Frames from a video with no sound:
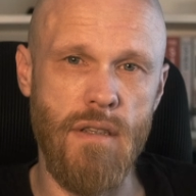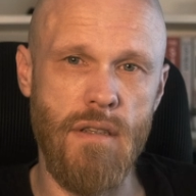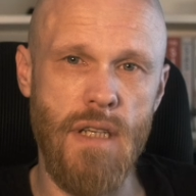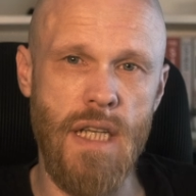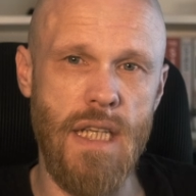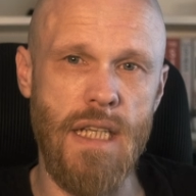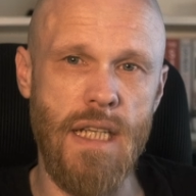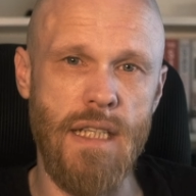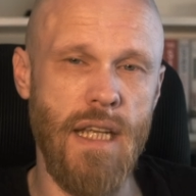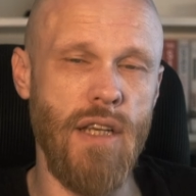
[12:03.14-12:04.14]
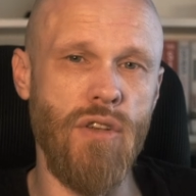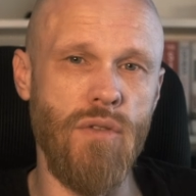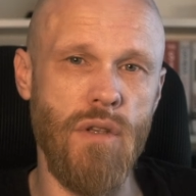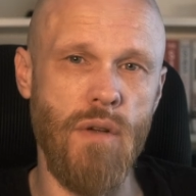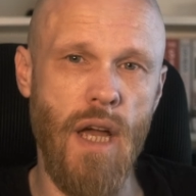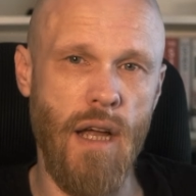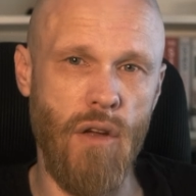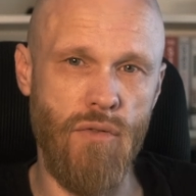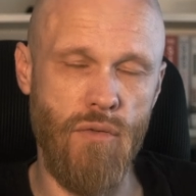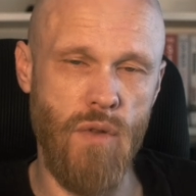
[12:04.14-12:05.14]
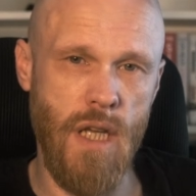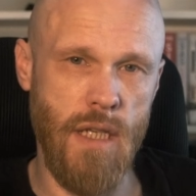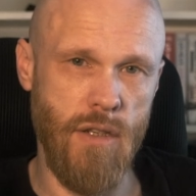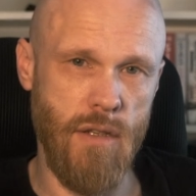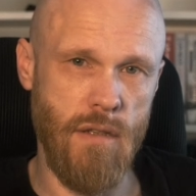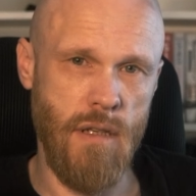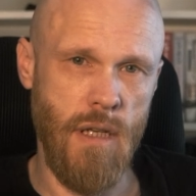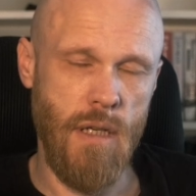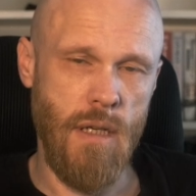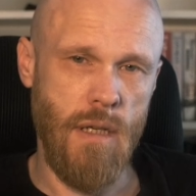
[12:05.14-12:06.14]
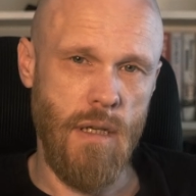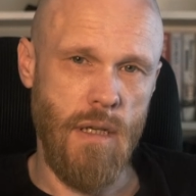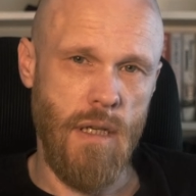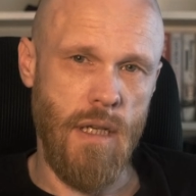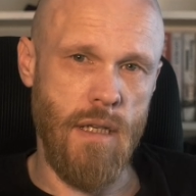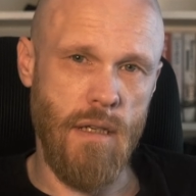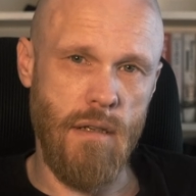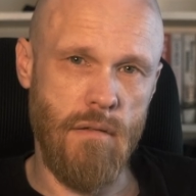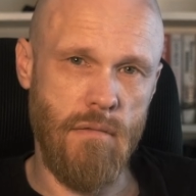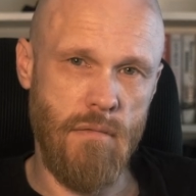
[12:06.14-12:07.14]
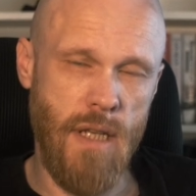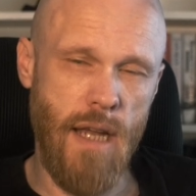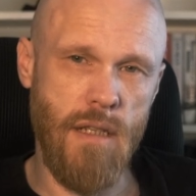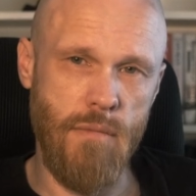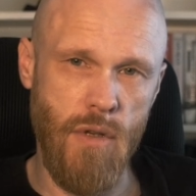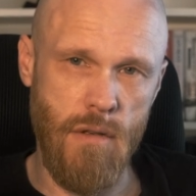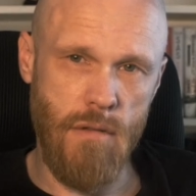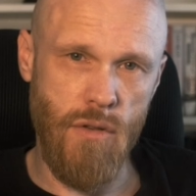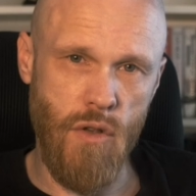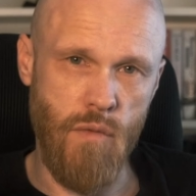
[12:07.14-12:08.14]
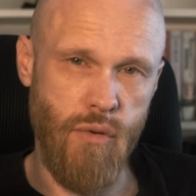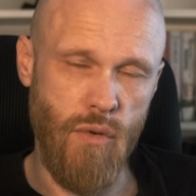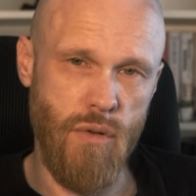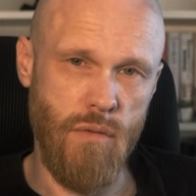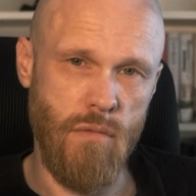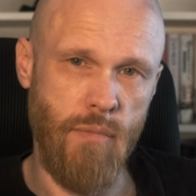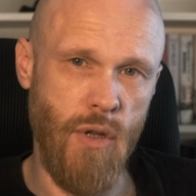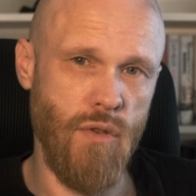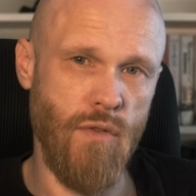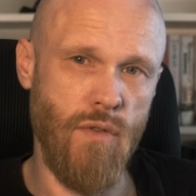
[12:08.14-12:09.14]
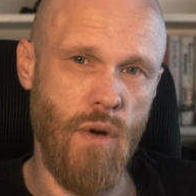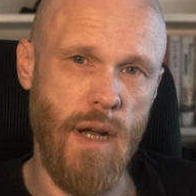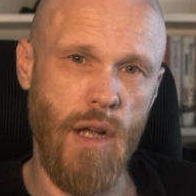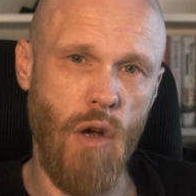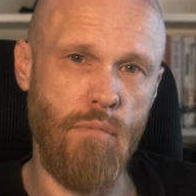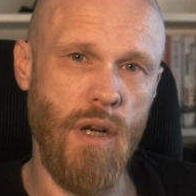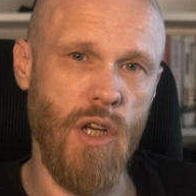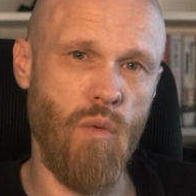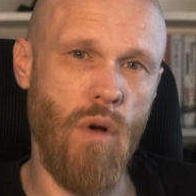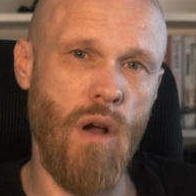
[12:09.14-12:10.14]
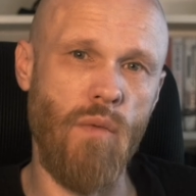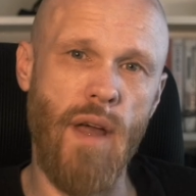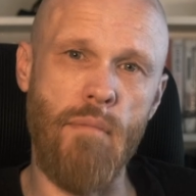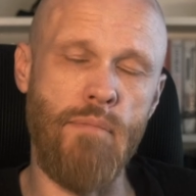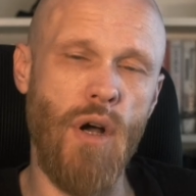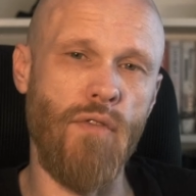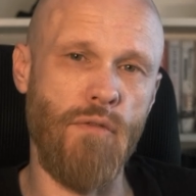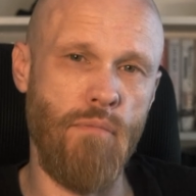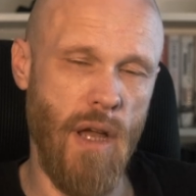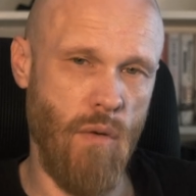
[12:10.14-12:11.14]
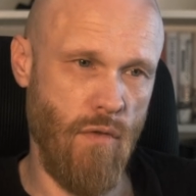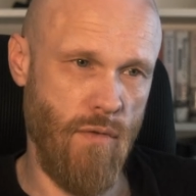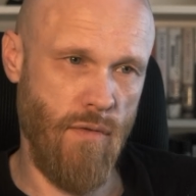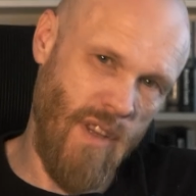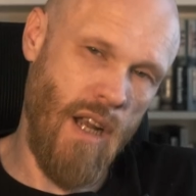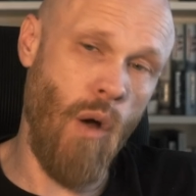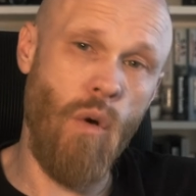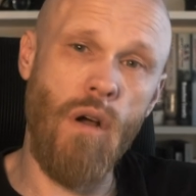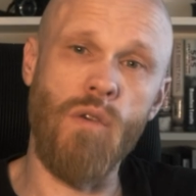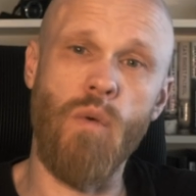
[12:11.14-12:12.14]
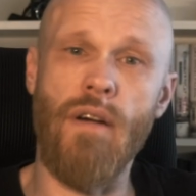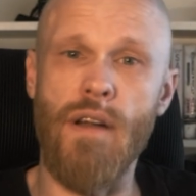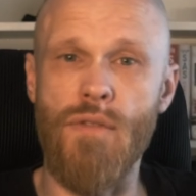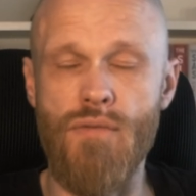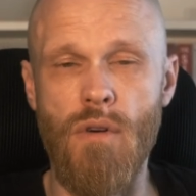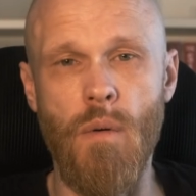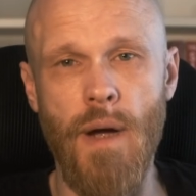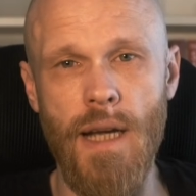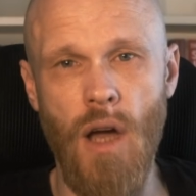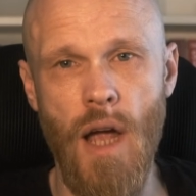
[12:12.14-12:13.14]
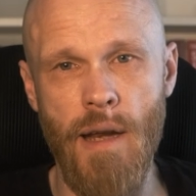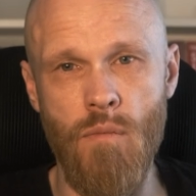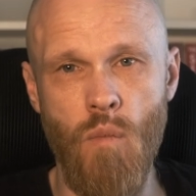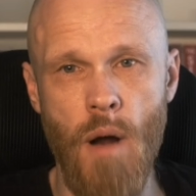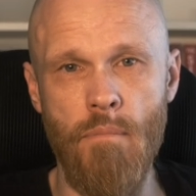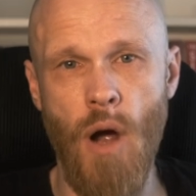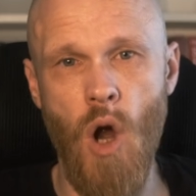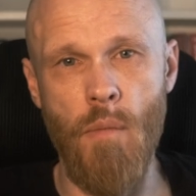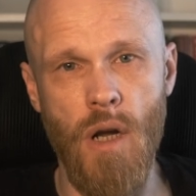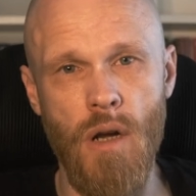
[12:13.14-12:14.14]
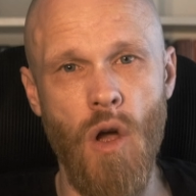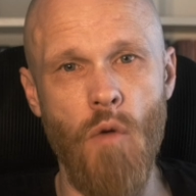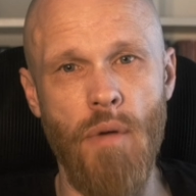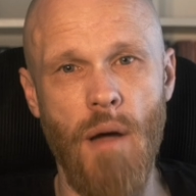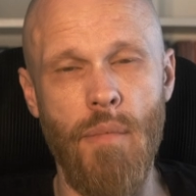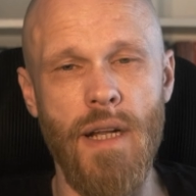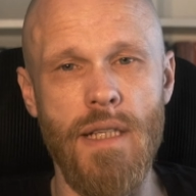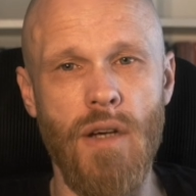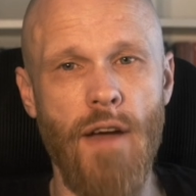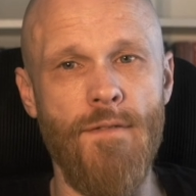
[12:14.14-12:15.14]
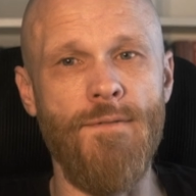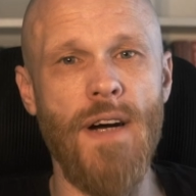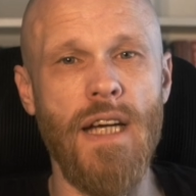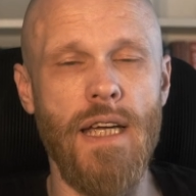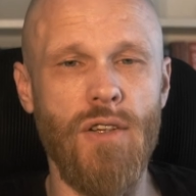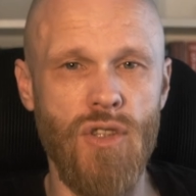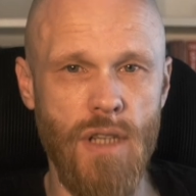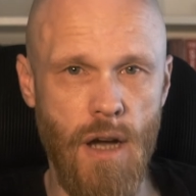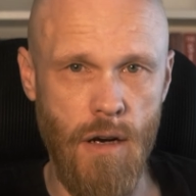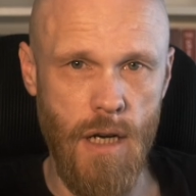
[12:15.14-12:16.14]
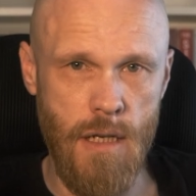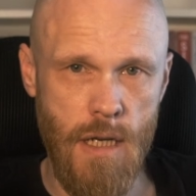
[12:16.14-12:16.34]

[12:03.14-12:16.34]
he continues to echo through the ages. He's a testament to the brutal, beautiful, and complex world that birthed Beowulf. A world where a throwaway line in one poem could open up an entire fucking saga